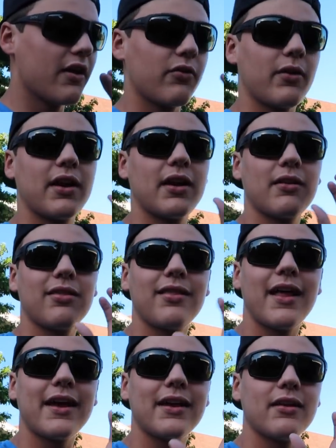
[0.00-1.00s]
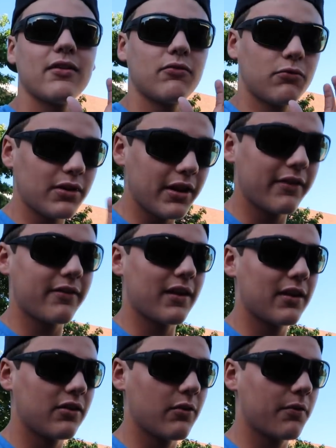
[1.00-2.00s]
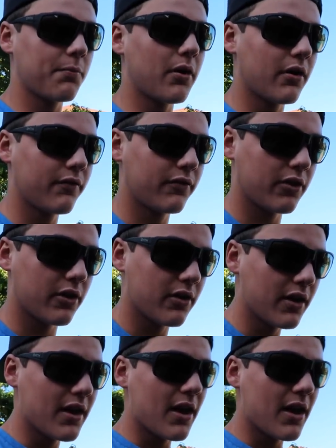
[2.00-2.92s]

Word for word: so I can get a light release into his pond for you.